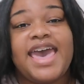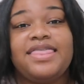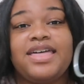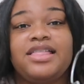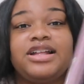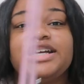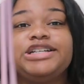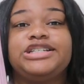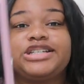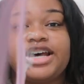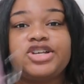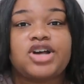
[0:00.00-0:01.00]
And they literally
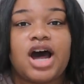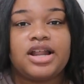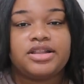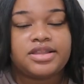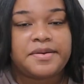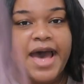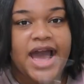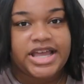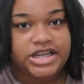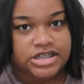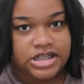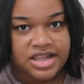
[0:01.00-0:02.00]
just got it, the
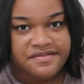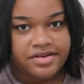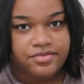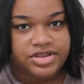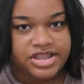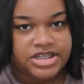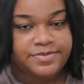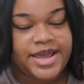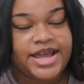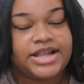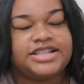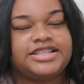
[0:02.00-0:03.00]
package delivered with these
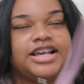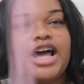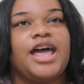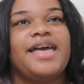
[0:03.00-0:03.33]
pants.